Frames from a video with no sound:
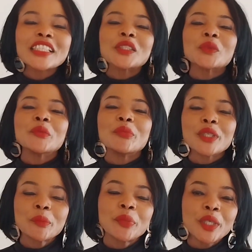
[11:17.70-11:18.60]
this will
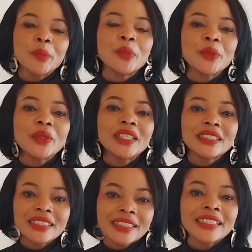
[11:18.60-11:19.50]
bring people
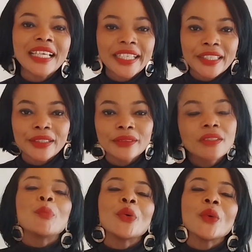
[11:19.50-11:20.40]
to like you.
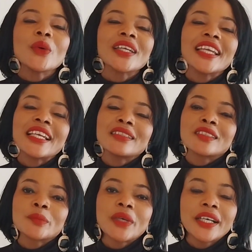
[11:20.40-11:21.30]
Poke a
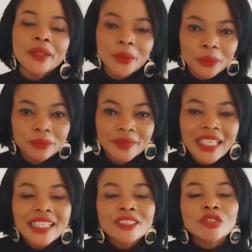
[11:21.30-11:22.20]
smile.
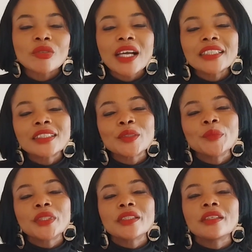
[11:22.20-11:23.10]
Try to
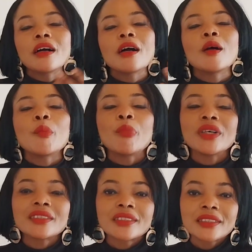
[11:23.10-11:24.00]
be uh,
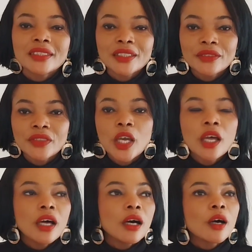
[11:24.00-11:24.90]
positive.
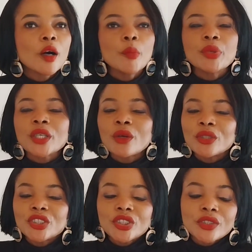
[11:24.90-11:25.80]
Uh, be
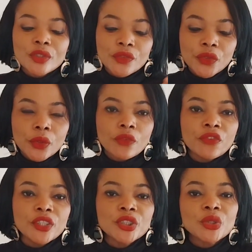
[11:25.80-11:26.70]
conscious of your
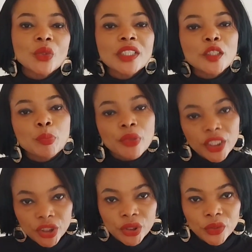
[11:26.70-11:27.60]
facial
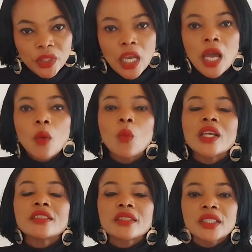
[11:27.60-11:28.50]
expression
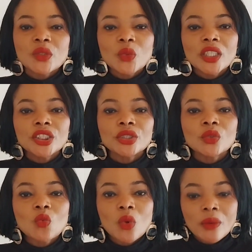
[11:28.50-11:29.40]
when
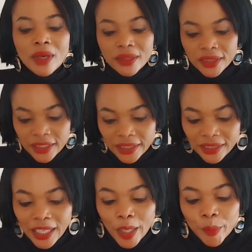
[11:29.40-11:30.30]
situation warrants
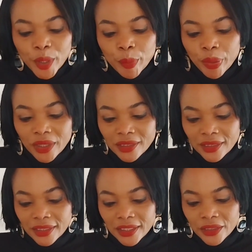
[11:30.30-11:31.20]
it be
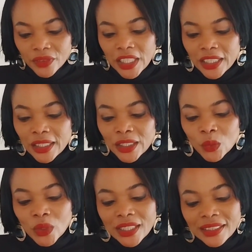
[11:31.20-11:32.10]
positive
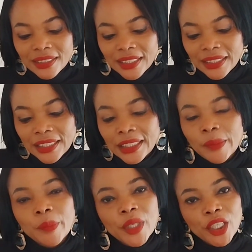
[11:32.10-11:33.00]
this will instantly
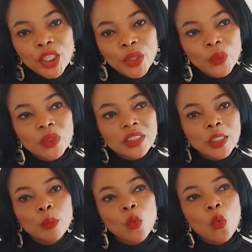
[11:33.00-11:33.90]
make you
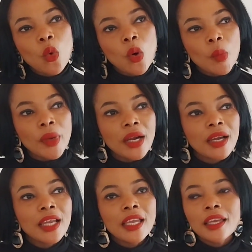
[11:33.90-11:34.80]
seem warmer
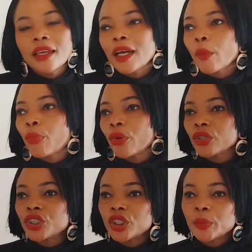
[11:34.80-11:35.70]
uh,
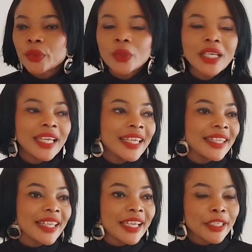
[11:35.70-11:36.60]
approachable
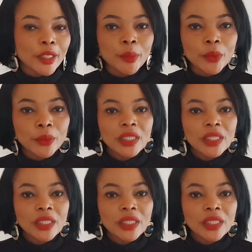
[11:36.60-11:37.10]
and likable